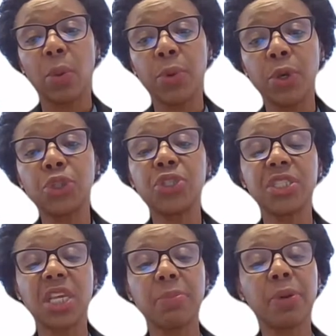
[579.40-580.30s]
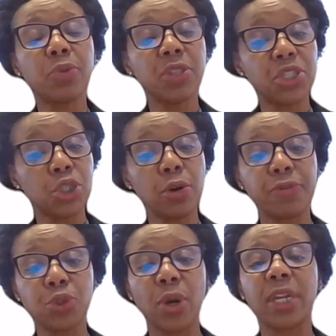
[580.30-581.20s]
We issued a statement with the city
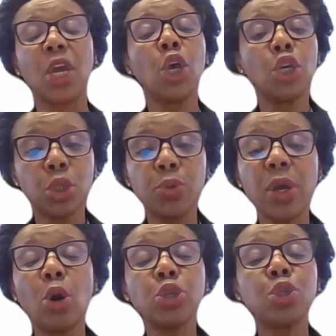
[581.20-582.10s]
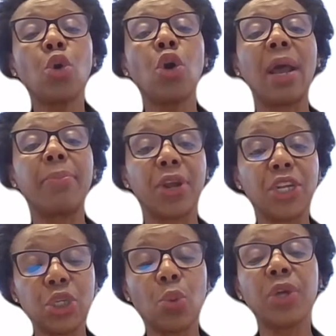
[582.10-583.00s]
of Tshwane. So we are also
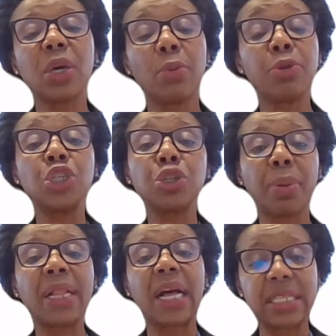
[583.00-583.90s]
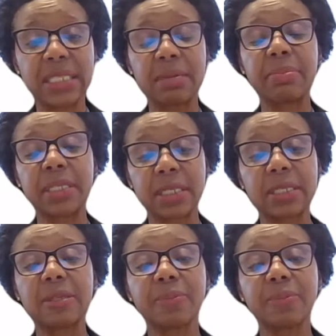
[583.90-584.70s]
collaborating with our municipal customers.